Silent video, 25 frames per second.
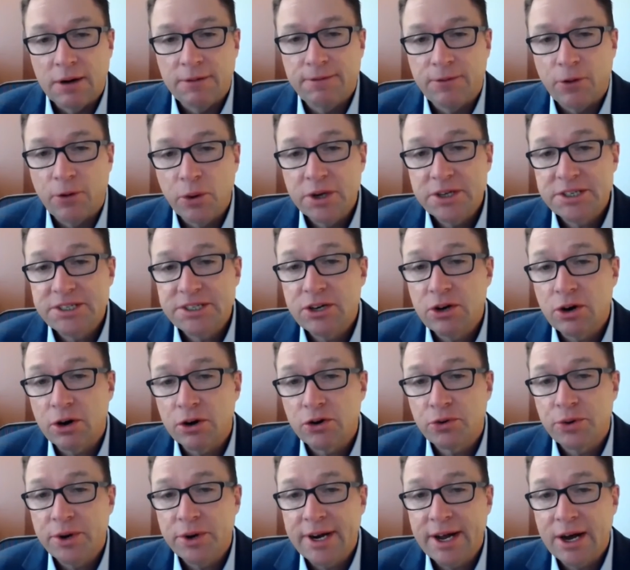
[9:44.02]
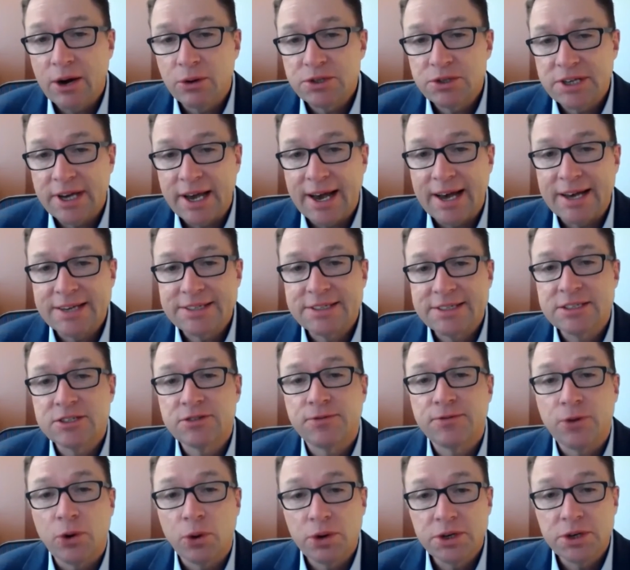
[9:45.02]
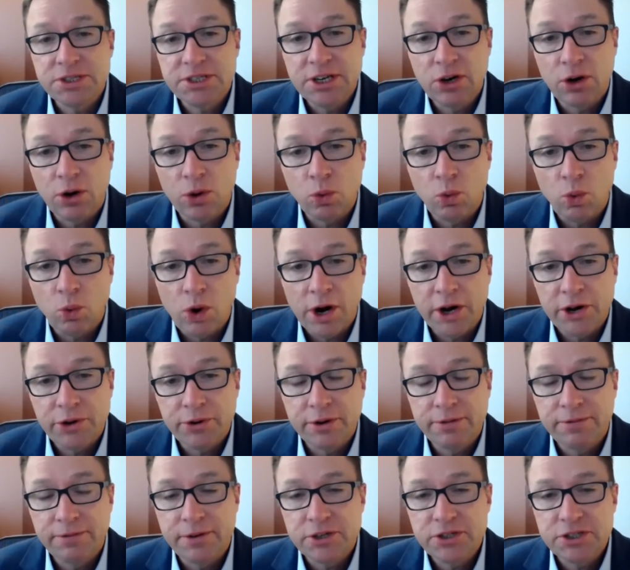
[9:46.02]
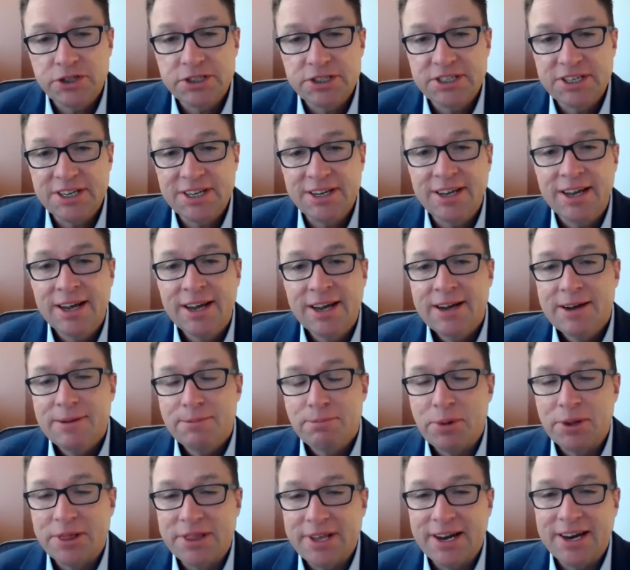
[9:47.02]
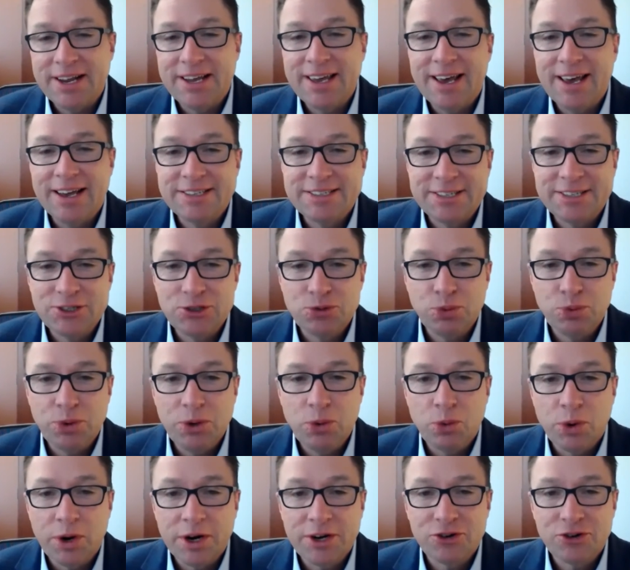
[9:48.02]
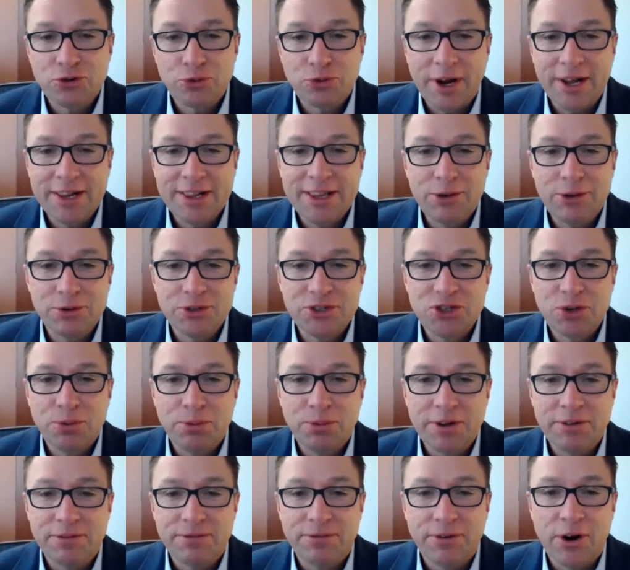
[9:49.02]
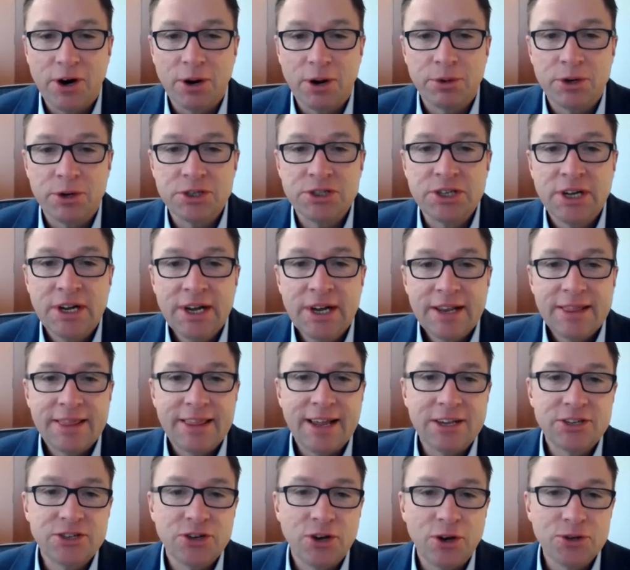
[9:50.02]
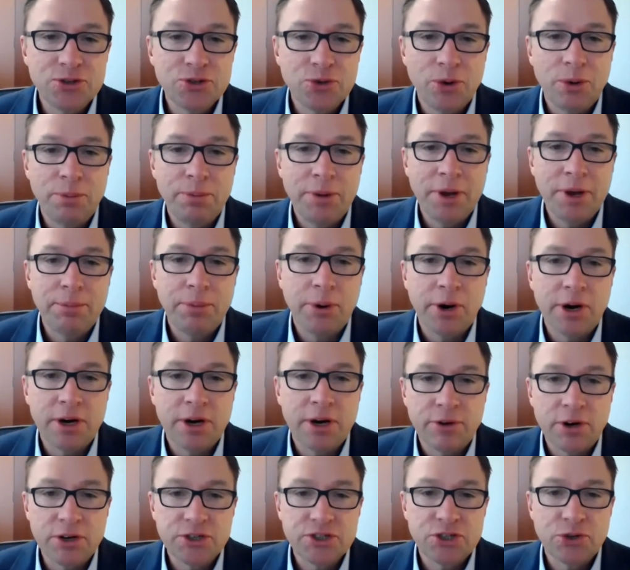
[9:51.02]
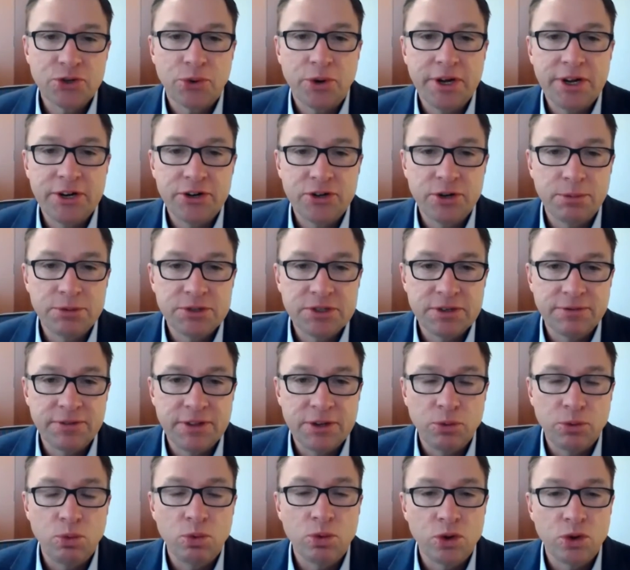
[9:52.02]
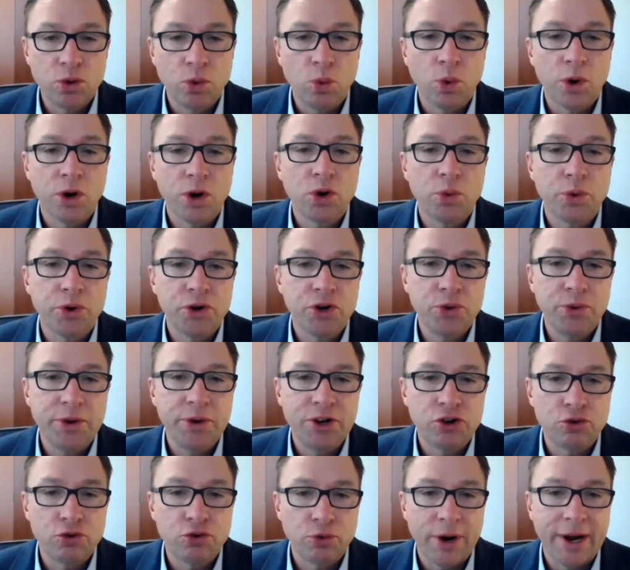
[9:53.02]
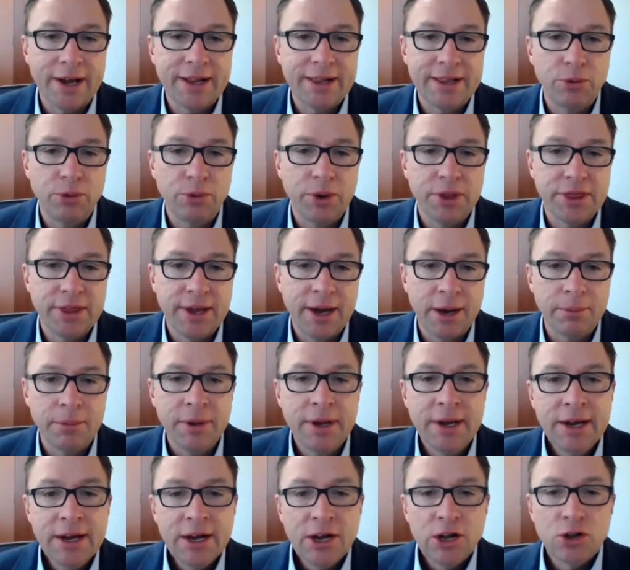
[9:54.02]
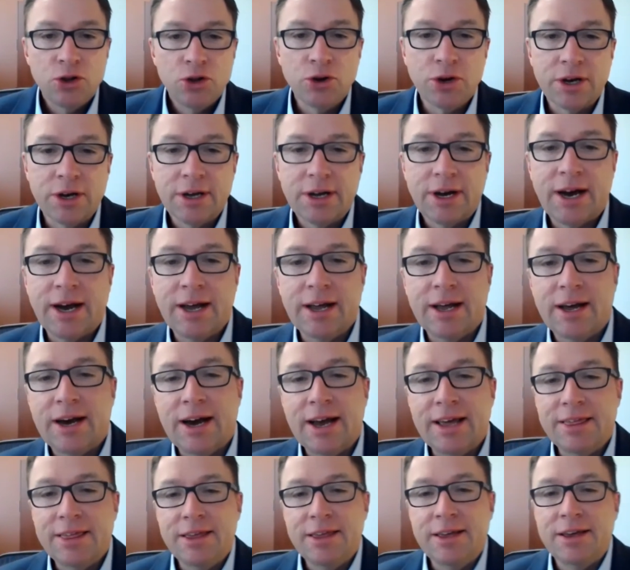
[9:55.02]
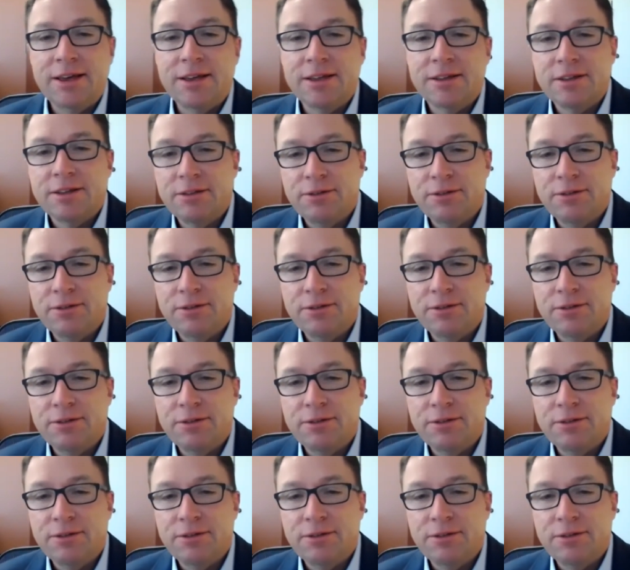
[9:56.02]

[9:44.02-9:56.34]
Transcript: focusing on greenhouse gases, focusing on water efficiency. But then again, since we work directly with so many farmers, that's also a big part of our story in terms of the work we're doing directly with them. Look, I think,